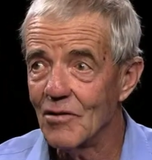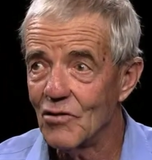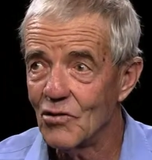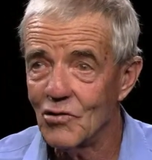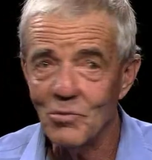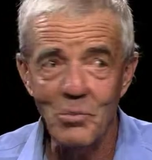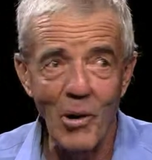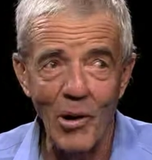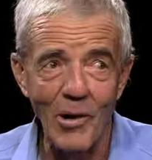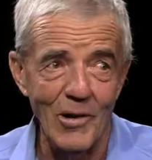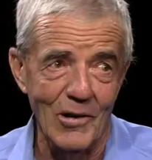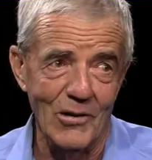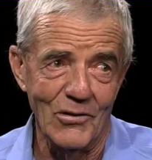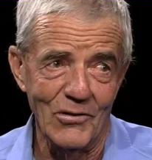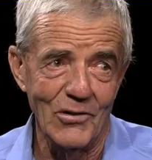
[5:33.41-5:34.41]

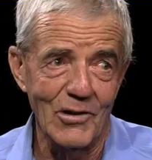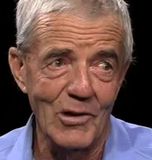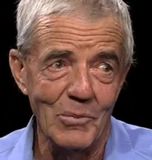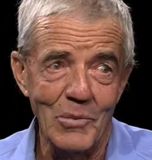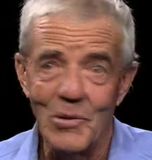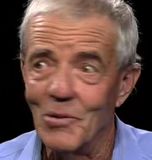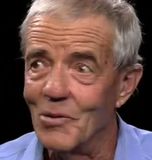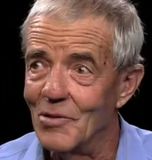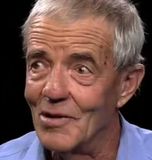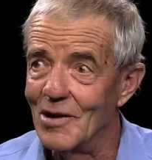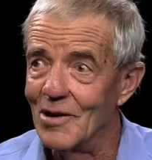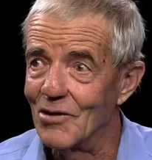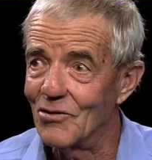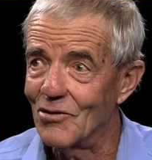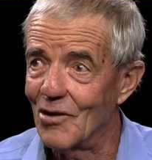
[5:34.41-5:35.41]
smallest
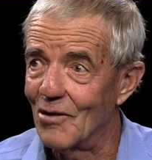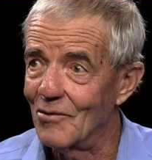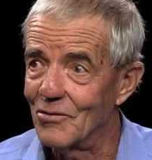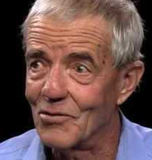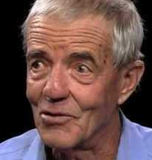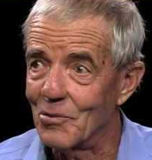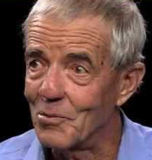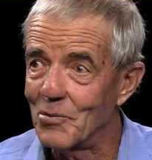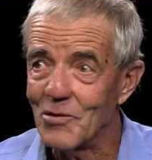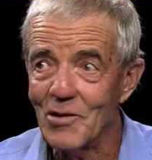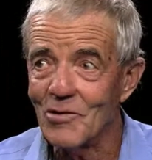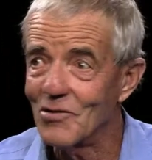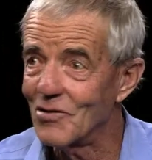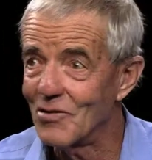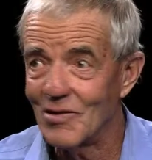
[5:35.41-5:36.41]
communities of
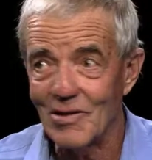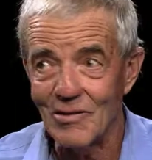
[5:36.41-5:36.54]
subsist